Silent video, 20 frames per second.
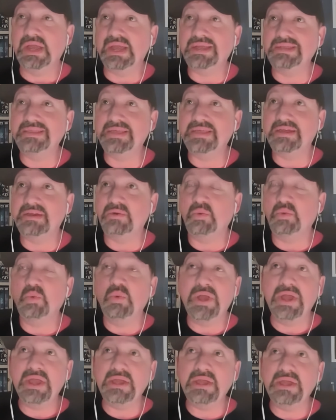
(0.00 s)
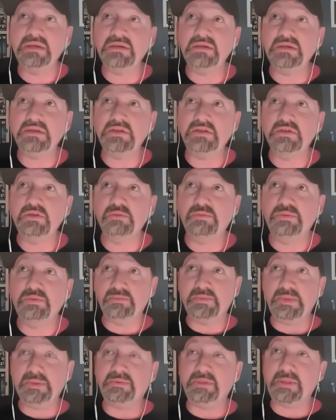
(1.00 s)
And that when you
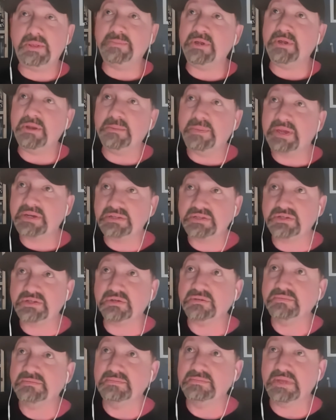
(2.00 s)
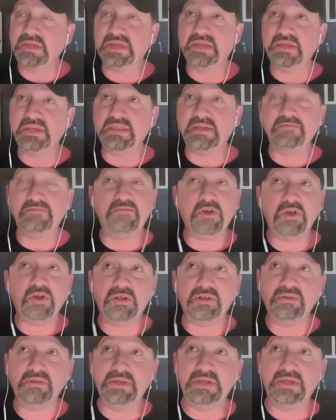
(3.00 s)
put people up on a pedestal and they
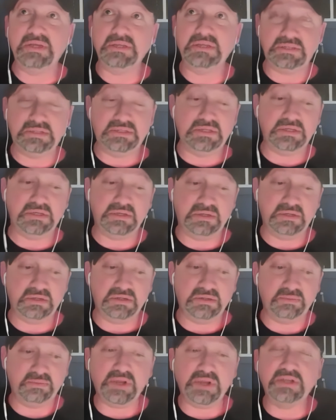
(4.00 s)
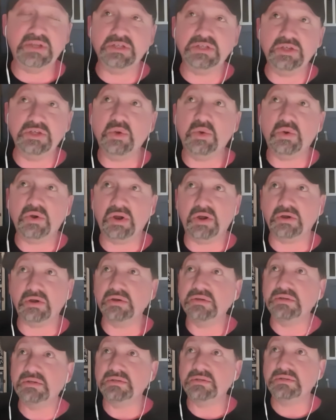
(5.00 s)
fall, it breaks your
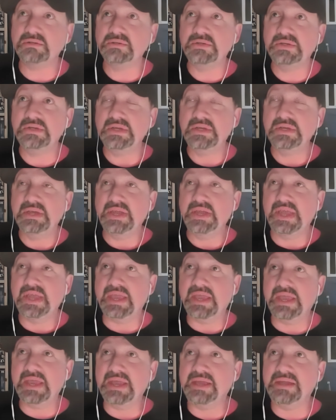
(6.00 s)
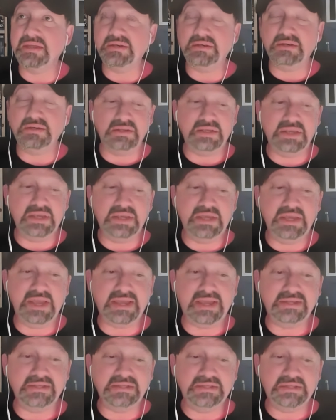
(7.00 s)
heart. And he
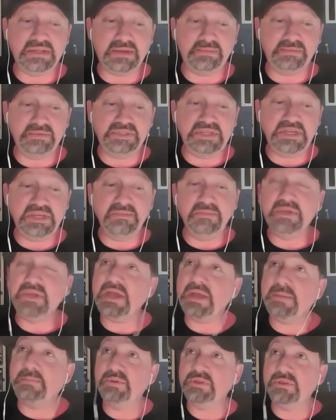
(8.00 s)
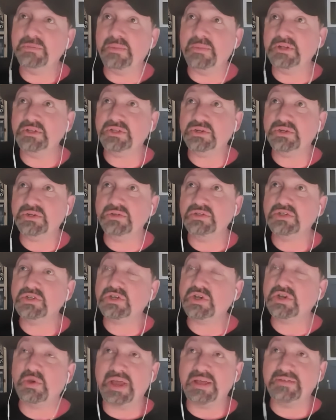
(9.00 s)
ends up teaming up with the monsters
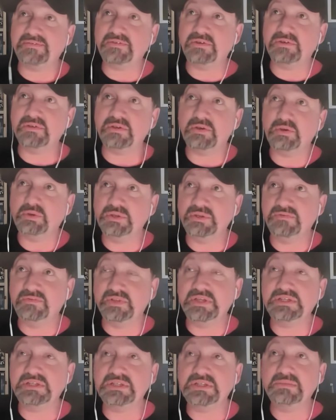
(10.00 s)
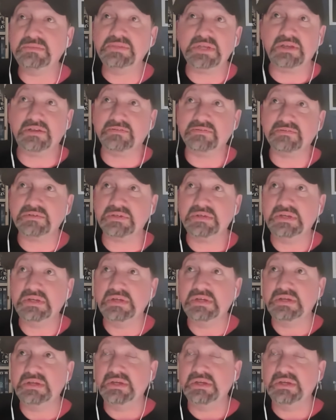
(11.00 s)
to go after the Golden Fleece themselves.